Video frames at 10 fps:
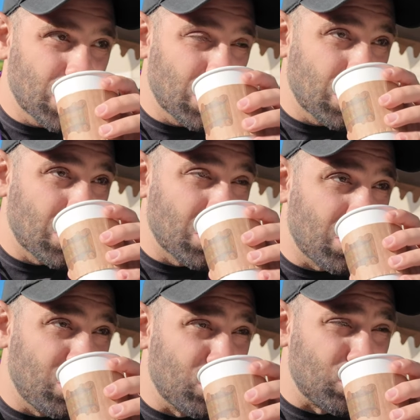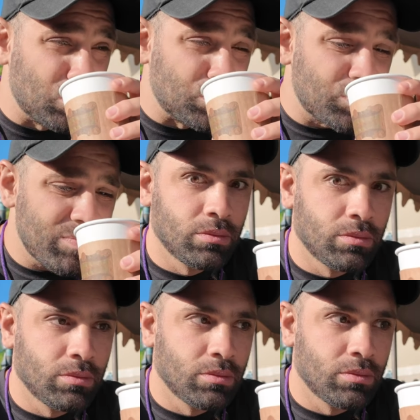
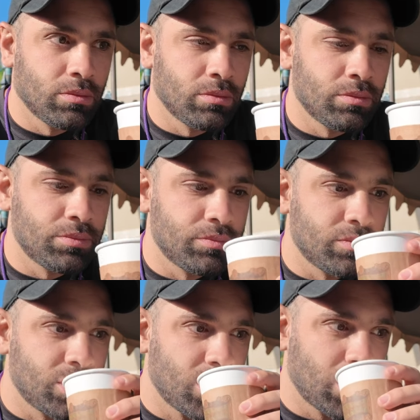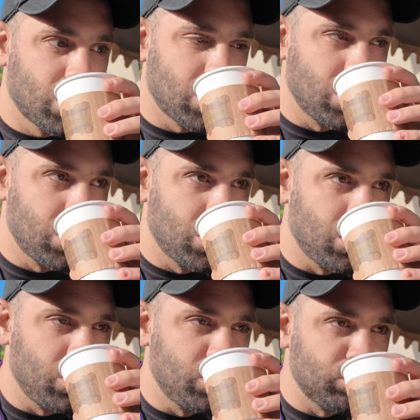
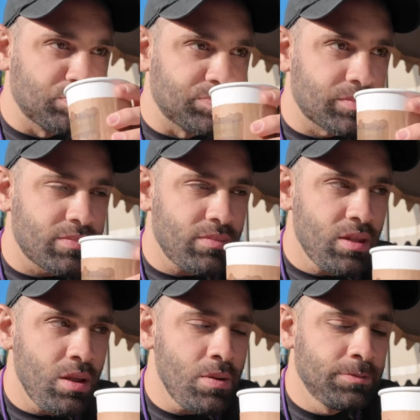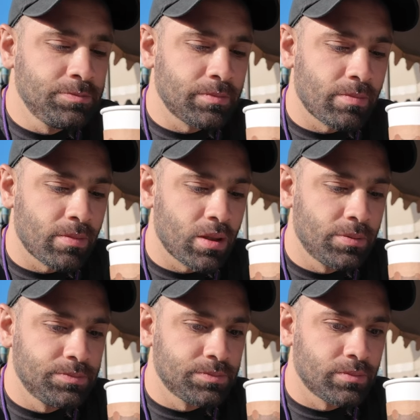
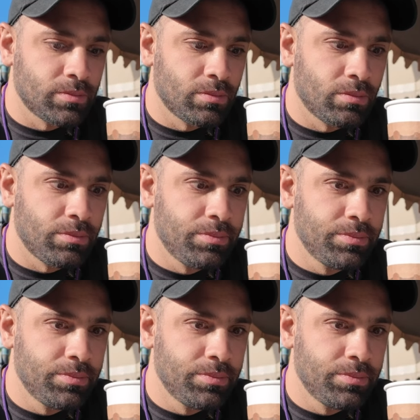(silence)